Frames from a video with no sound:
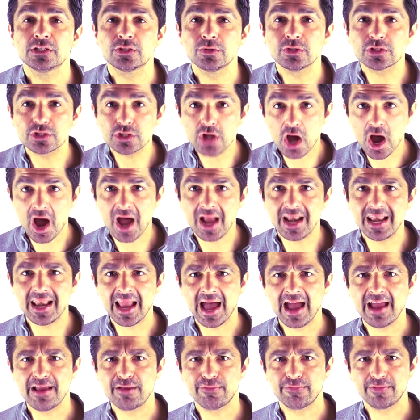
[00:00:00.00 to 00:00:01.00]
So it's not a
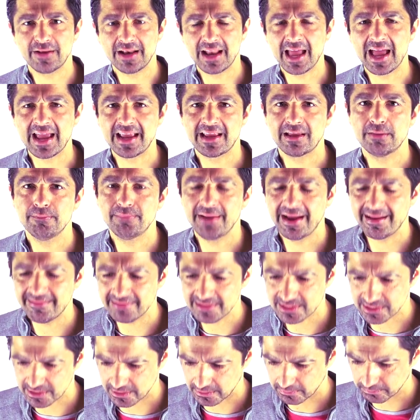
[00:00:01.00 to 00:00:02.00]
like for like
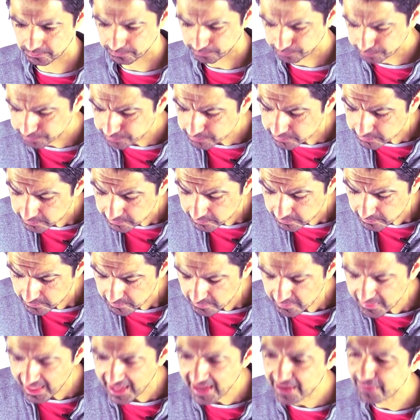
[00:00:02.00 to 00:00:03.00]
comparison.
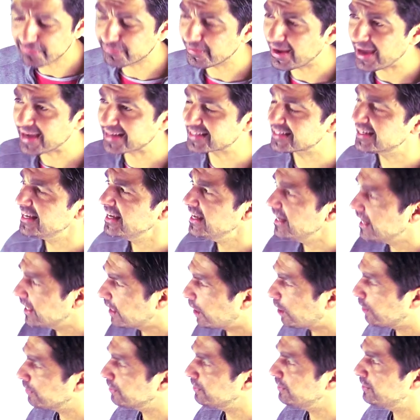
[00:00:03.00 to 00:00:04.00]
In fact,
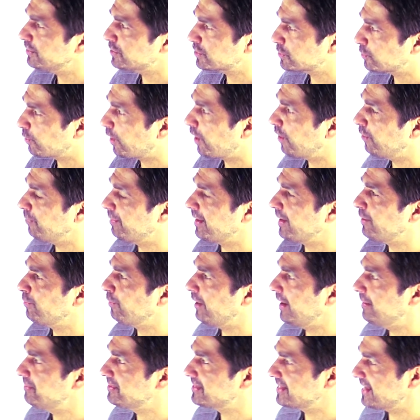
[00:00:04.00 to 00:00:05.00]
on the Schwalbe
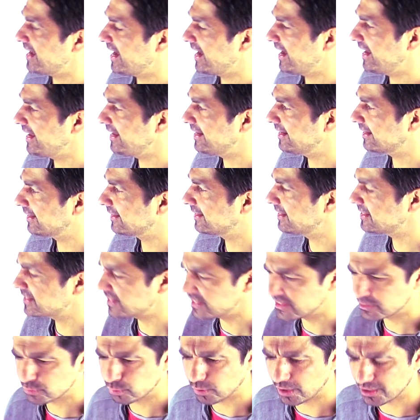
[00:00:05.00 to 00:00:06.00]
website, this
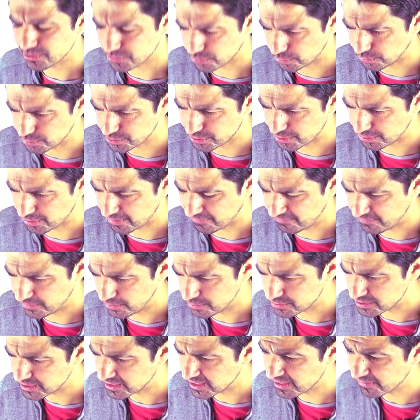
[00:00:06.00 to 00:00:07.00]
is what's also
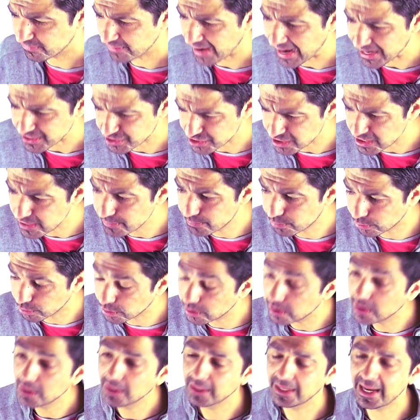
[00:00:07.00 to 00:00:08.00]
confusing. They've actually
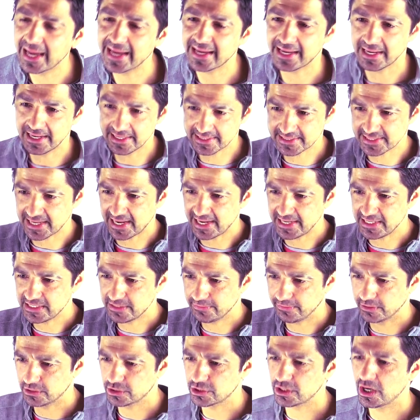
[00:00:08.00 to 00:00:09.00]
put like a
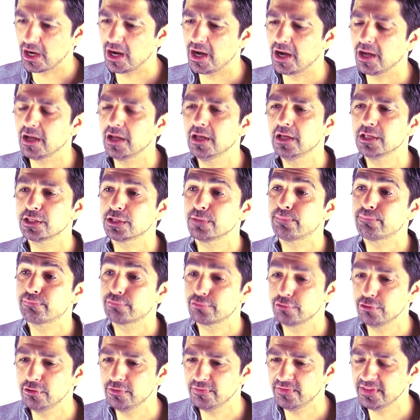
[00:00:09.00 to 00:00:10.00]
scientific chart to
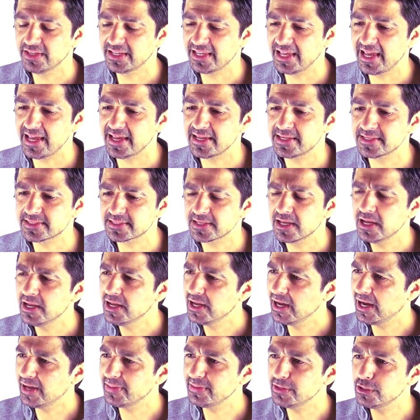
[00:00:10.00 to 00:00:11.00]
prove the case.
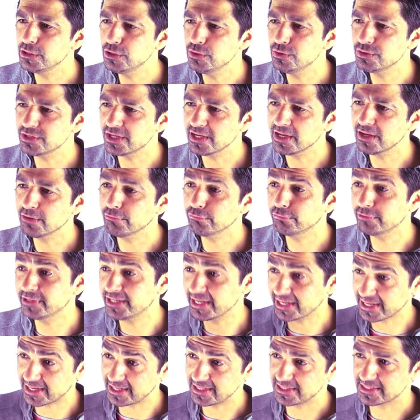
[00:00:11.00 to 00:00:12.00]
And they're using a
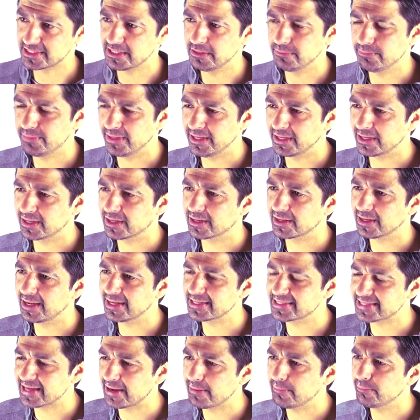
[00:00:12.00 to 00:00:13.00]
ridiculously big
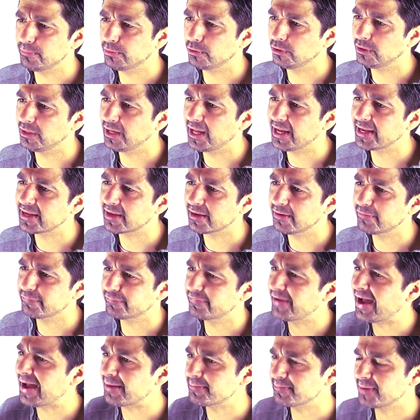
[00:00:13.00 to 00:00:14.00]
example, like a
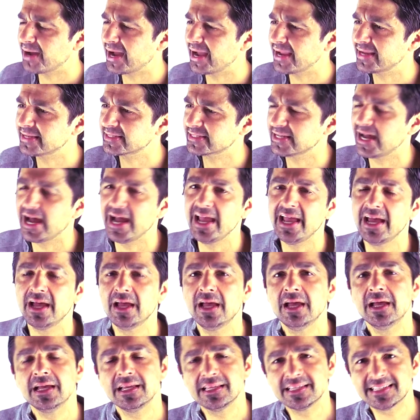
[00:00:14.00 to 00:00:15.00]
fat bike tire,
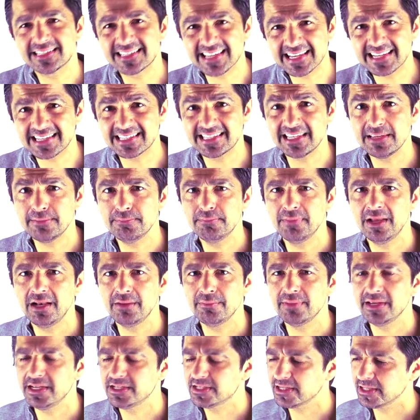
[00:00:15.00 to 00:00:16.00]
60
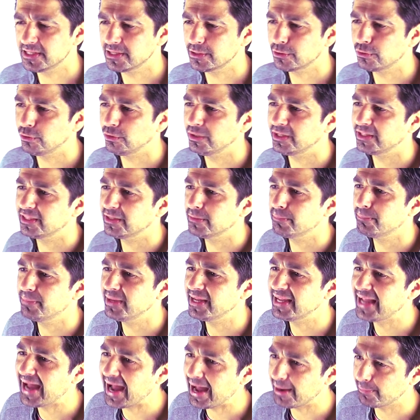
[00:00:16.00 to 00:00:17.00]
millimeter. They call it the
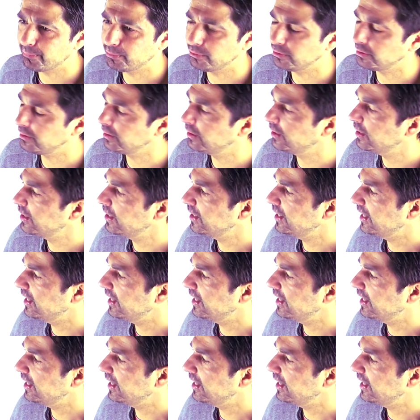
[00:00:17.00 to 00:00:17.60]
big apple.